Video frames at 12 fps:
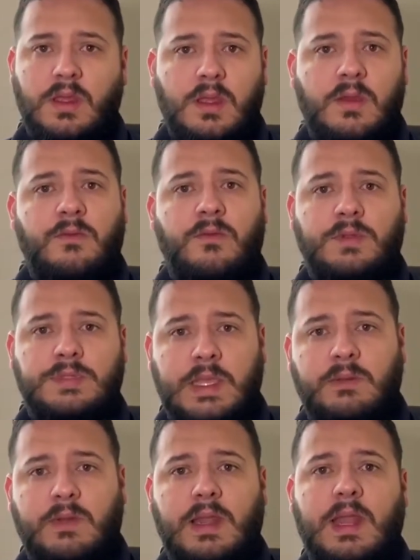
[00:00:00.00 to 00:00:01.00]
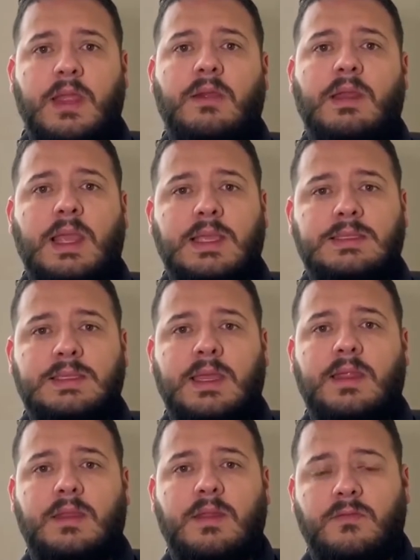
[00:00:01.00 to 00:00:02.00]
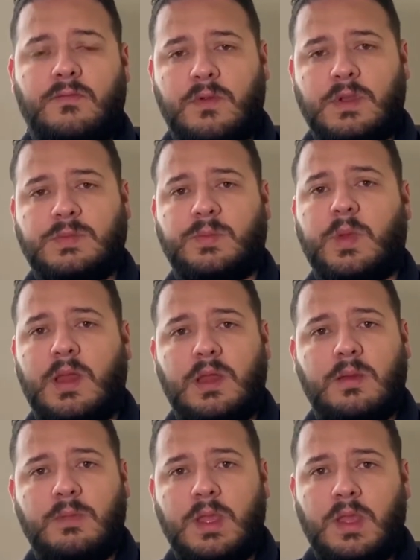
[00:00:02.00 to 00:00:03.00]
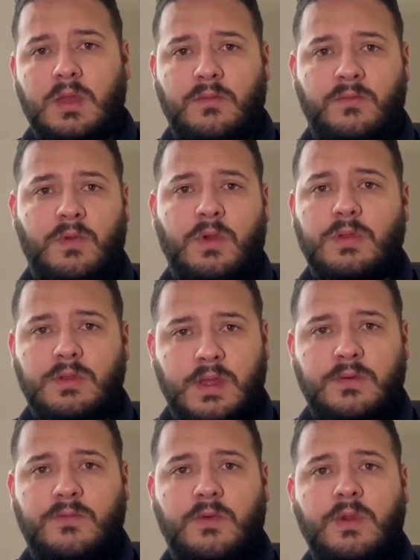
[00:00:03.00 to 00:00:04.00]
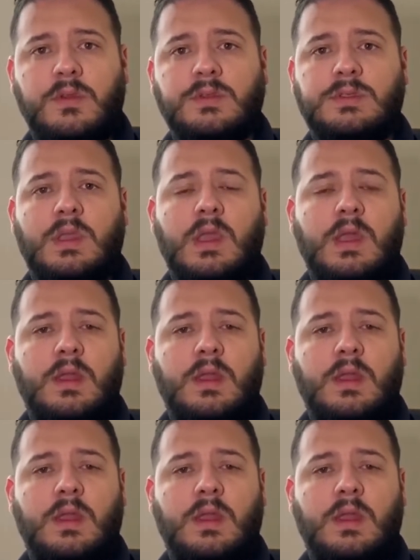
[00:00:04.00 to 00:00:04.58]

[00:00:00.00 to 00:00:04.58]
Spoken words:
For Secret Lair, like I said, first problem, foil, non-foils.